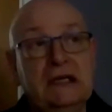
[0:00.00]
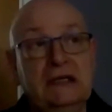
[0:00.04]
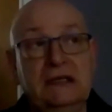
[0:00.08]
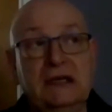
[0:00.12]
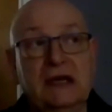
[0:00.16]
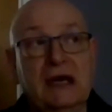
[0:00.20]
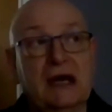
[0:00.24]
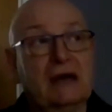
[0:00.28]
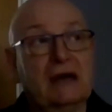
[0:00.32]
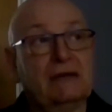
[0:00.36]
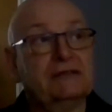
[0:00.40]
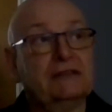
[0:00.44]

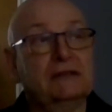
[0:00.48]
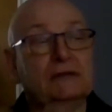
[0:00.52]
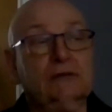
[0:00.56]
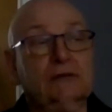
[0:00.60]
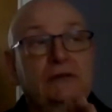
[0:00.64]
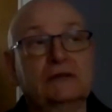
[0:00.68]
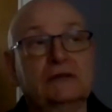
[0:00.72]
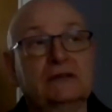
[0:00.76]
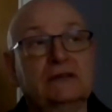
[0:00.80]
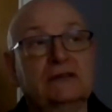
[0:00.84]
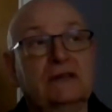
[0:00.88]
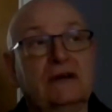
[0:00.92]
You have to
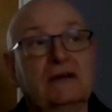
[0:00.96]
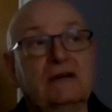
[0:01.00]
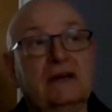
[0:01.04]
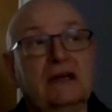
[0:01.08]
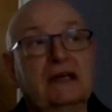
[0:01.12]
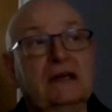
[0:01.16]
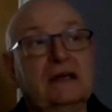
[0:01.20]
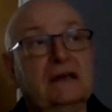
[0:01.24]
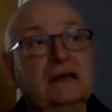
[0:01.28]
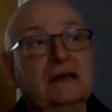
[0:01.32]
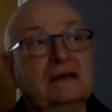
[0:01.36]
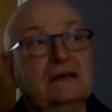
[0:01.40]
look at
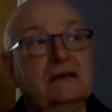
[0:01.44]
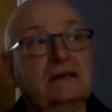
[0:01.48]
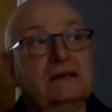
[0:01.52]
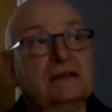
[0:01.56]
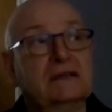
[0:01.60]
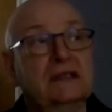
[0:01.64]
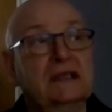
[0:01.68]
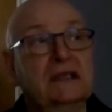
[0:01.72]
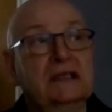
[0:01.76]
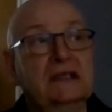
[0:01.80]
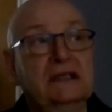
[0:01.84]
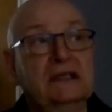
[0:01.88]
diet.
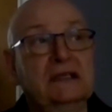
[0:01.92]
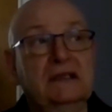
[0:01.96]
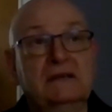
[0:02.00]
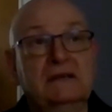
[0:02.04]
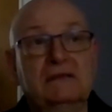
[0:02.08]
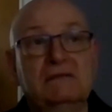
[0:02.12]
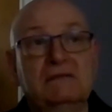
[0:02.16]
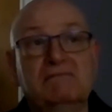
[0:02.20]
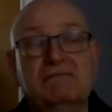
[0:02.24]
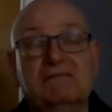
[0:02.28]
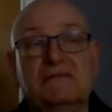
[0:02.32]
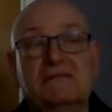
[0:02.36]
The
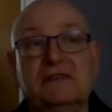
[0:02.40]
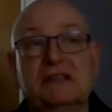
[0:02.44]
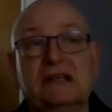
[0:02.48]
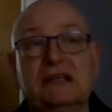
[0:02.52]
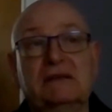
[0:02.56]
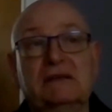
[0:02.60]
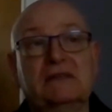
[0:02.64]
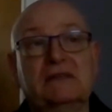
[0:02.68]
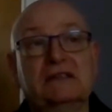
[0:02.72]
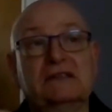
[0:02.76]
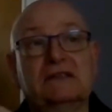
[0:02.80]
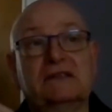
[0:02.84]

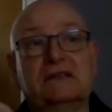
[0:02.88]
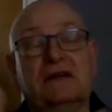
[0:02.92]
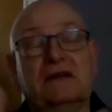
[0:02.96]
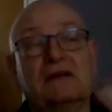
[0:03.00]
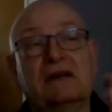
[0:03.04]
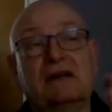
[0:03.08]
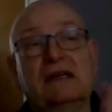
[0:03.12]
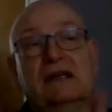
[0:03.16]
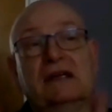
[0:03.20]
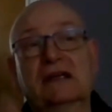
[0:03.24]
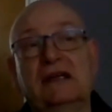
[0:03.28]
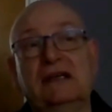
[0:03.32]
thing with
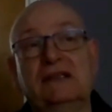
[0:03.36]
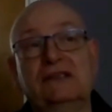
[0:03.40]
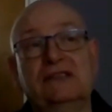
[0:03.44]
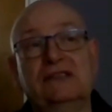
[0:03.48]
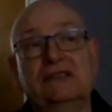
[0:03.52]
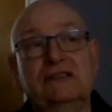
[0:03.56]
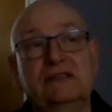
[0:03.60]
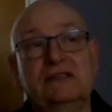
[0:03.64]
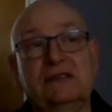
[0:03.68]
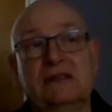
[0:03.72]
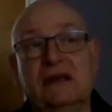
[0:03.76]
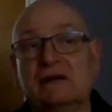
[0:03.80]
diet
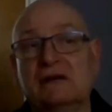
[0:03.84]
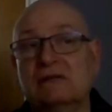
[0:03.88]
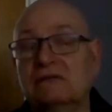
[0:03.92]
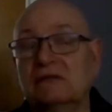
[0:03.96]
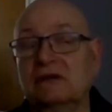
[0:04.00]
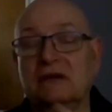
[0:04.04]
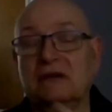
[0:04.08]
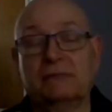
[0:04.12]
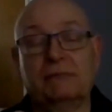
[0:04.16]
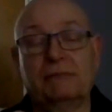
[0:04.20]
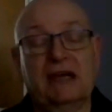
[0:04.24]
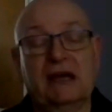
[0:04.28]
is you don't
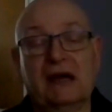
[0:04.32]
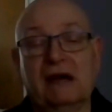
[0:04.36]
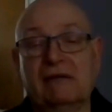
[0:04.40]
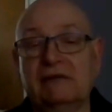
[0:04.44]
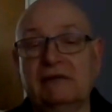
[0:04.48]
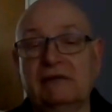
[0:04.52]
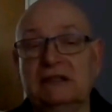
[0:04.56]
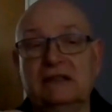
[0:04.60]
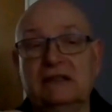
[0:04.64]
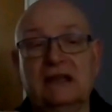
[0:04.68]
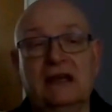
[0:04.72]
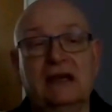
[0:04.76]
want to be
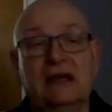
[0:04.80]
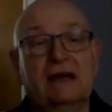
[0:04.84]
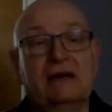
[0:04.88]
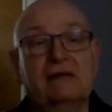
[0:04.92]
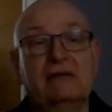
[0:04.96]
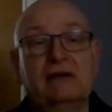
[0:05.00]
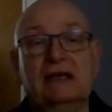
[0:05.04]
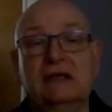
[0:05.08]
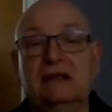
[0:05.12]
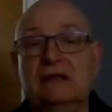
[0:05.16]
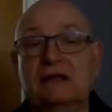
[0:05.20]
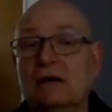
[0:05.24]
having
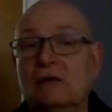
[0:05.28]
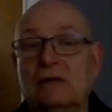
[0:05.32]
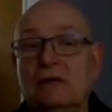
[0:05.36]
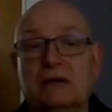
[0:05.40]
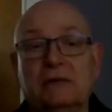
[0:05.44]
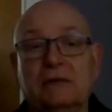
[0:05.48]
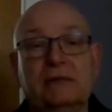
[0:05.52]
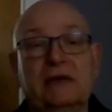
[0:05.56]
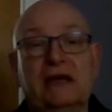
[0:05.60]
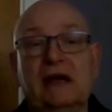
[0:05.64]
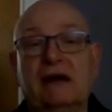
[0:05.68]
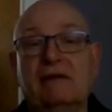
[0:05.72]
dairy. You don't want
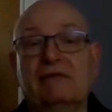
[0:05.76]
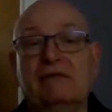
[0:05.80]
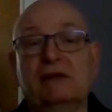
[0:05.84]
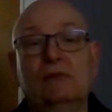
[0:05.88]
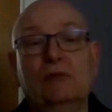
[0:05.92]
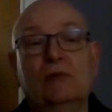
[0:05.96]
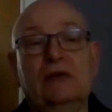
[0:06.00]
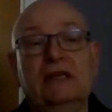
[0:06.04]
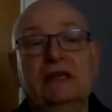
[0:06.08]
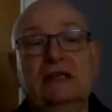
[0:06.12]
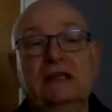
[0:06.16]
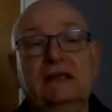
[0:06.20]
to be
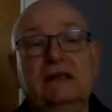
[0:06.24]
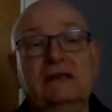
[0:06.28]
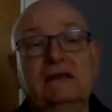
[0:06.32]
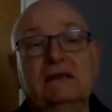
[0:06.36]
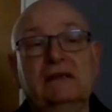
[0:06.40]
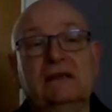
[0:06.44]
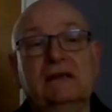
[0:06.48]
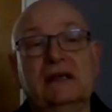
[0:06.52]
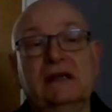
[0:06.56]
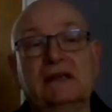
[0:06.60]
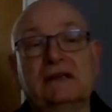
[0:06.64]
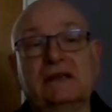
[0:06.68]
having wheat.
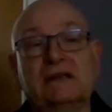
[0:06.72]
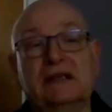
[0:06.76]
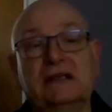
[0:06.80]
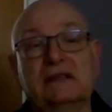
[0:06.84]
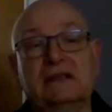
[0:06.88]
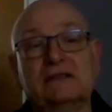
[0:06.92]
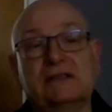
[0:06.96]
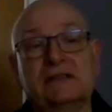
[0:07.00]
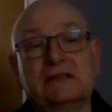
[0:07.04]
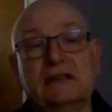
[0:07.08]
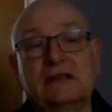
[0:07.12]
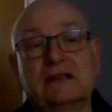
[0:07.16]
They're
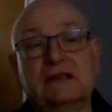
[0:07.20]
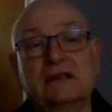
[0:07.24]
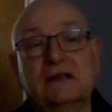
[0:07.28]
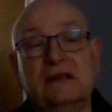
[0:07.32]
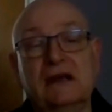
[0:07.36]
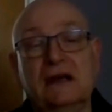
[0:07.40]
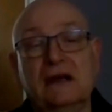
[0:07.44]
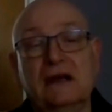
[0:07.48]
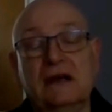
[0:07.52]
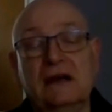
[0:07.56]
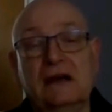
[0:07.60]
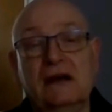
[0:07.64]
things that
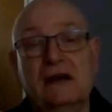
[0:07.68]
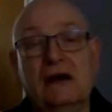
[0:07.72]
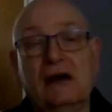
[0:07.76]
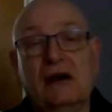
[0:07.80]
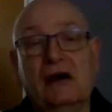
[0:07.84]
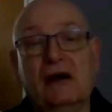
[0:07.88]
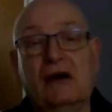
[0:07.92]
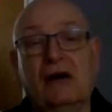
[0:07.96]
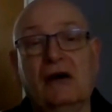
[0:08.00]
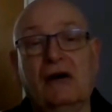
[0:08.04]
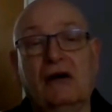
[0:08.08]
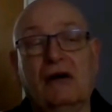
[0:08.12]

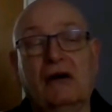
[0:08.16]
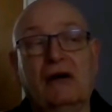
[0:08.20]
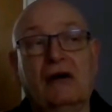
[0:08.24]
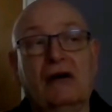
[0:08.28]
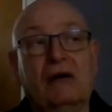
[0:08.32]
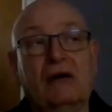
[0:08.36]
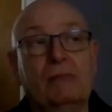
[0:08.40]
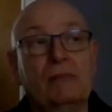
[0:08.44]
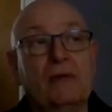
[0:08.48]
are